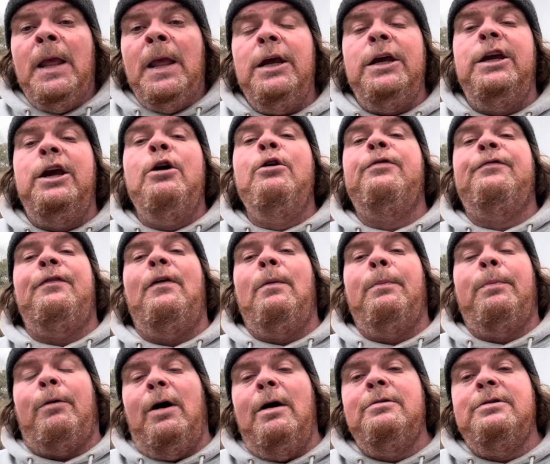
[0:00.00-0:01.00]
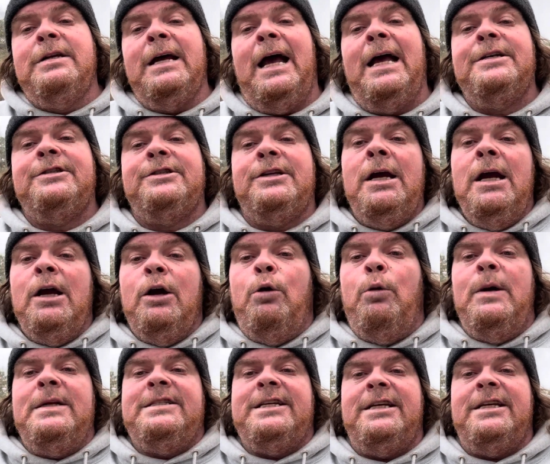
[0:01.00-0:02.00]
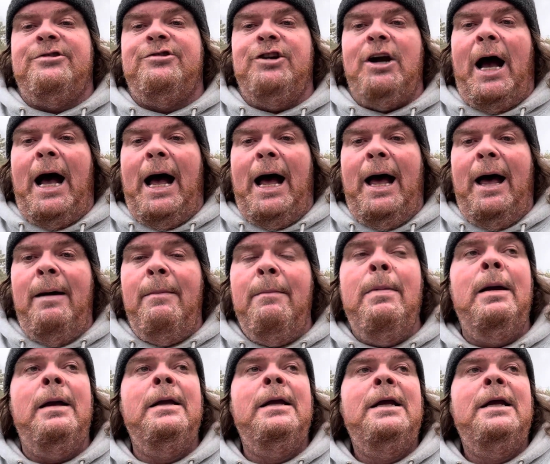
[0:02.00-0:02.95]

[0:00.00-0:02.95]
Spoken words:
youthful protest, quits his job.